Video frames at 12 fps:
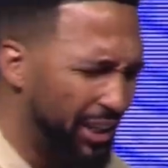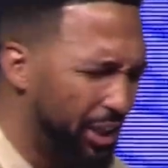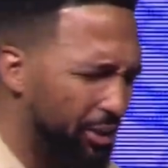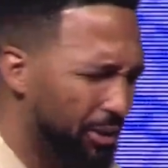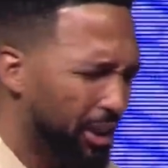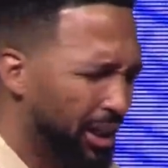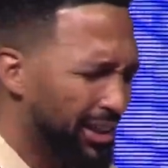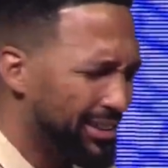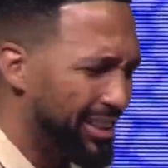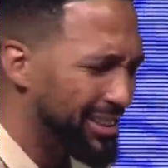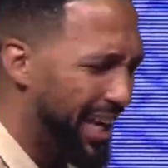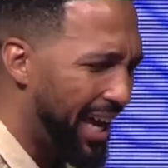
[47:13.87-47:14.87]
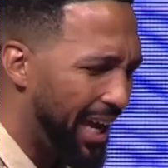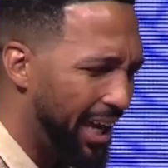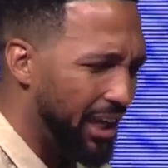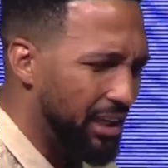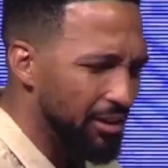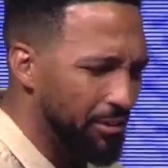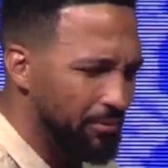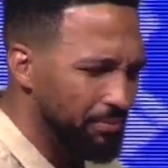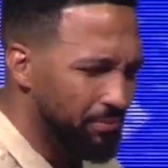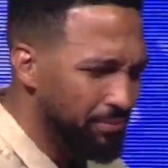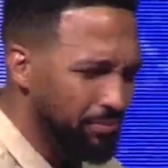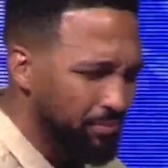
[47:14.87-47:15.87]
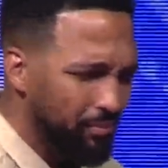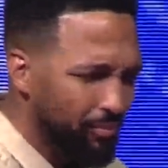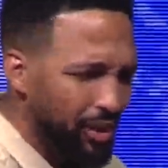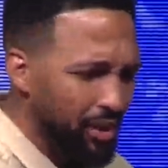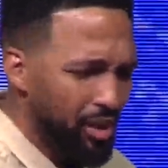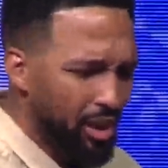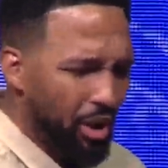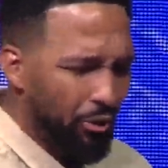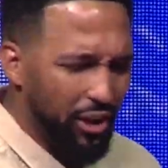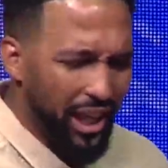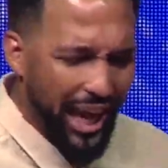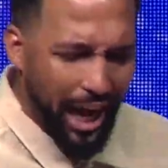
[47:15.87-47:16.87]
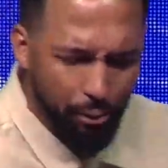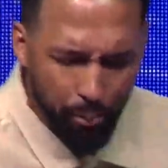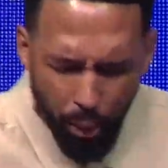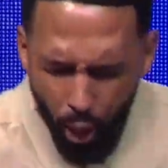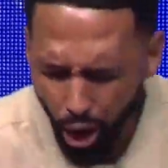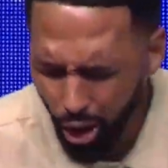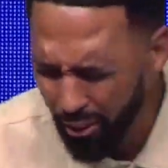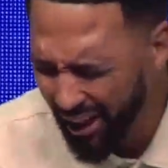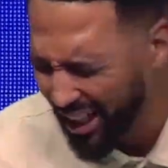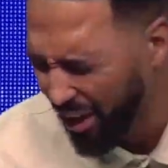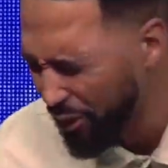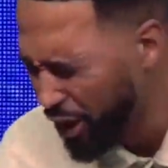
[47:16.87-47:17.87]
you today for the outpouring of your